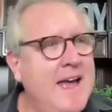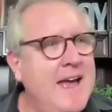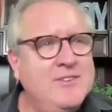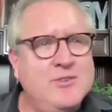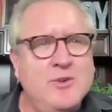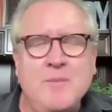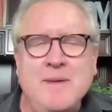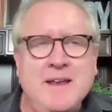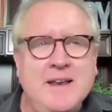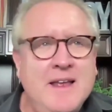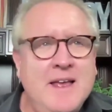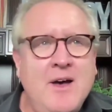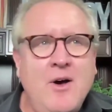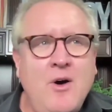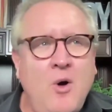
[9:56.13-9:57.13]
And so I mean,
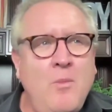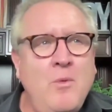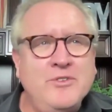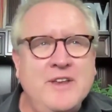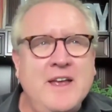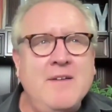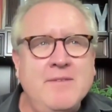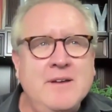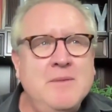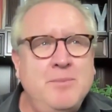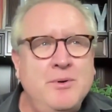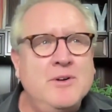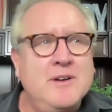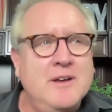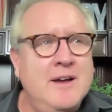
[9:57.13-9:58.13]
almost every
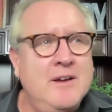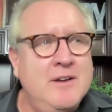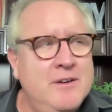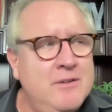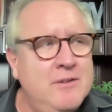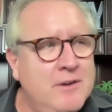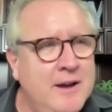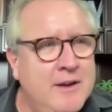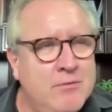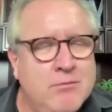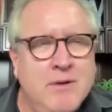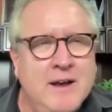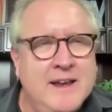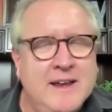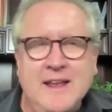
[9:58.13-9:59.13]
book I
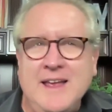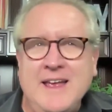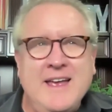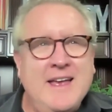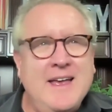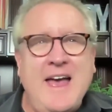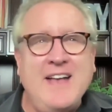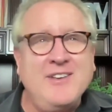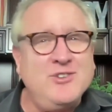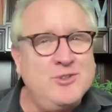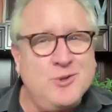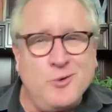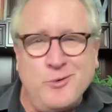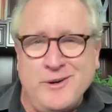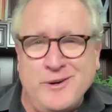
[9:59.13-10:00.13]
write has
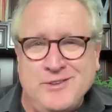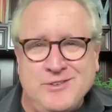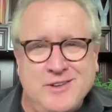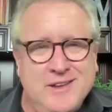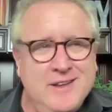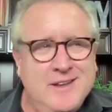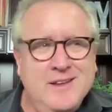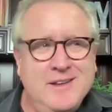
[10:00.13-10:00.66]
stories